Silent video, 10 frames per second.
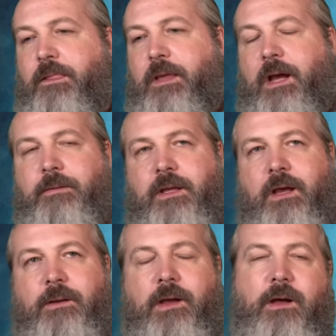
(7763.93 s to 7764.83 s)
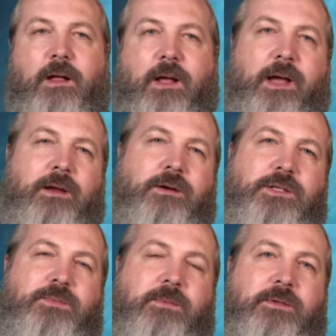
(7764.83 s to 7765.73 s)
I encourage
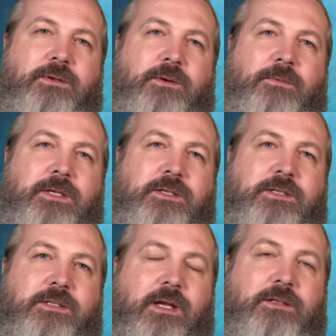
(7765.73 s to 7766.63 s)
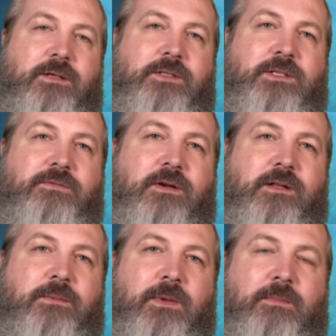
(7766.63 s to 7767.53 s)
people doing research. Don't just follow
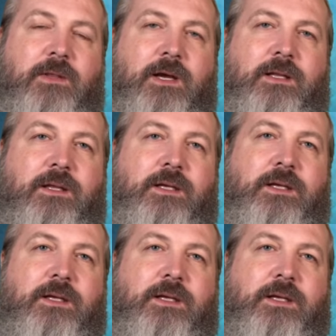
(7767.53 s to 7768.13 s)
me blindly.